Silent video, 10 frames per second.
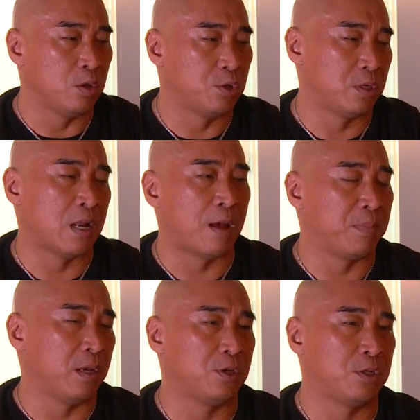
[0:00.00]
you should not
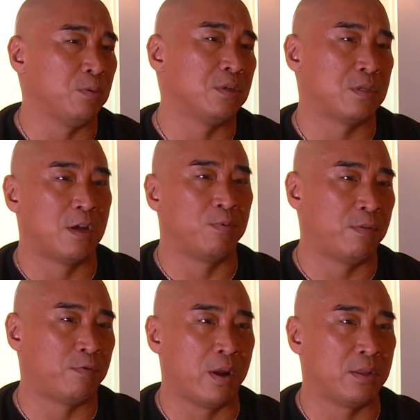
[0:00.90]
be shooting stuff with
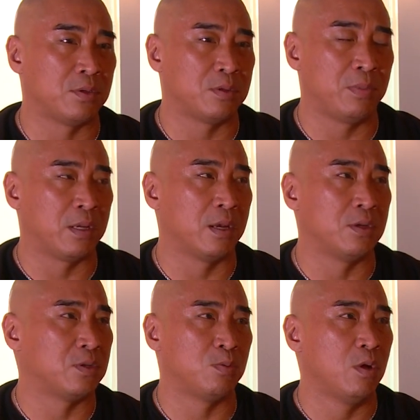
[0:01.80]
friends,
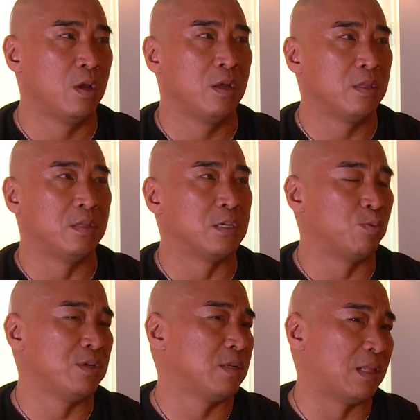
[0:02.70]
because this
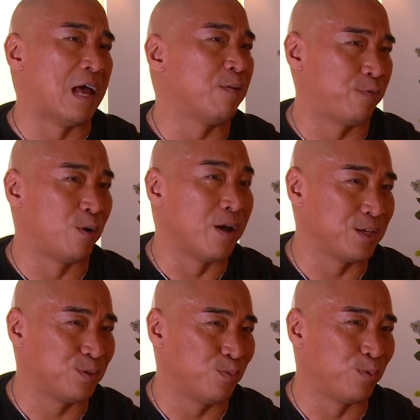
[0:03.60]
wasn't allowed for
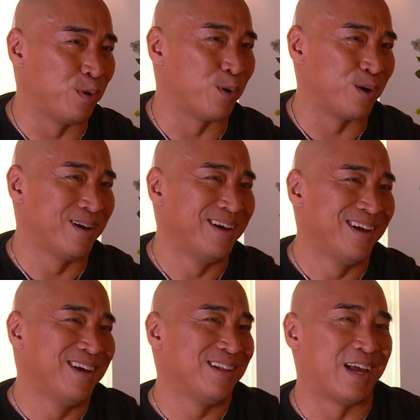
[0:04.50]
us when we were,
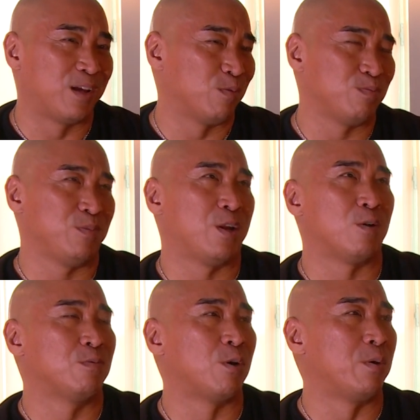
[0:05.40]
like, you
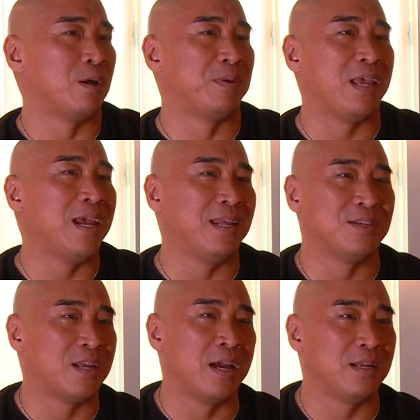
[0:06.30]
know, growing up in the
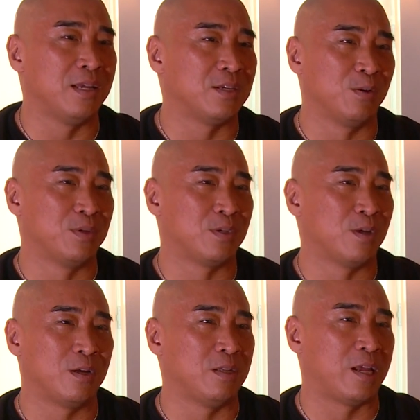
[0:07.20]
80s, 90s. It was
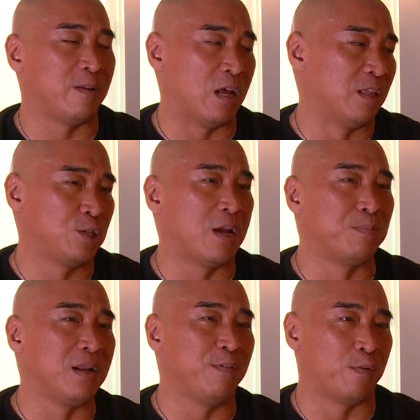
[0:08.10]
like, unless you had
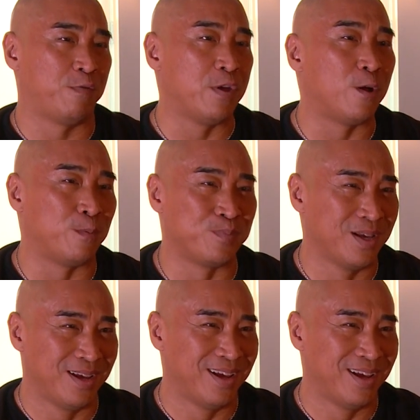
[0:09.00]
money for film,